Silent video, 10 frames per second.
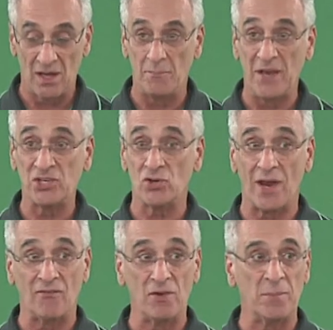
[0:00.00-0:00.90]
Make sure
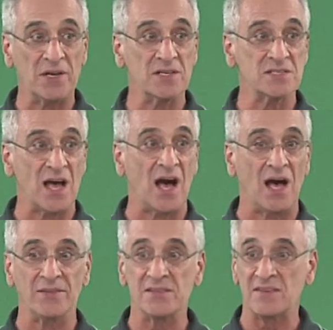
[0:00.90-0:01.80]
everybody is
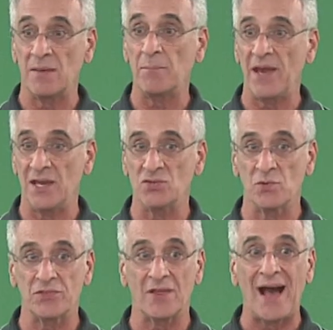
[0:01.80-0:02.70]
on the same page
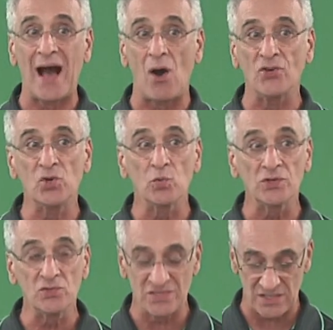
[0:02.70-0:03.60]
with how you will
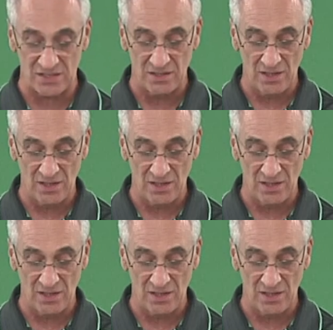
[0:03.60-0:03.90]
use it.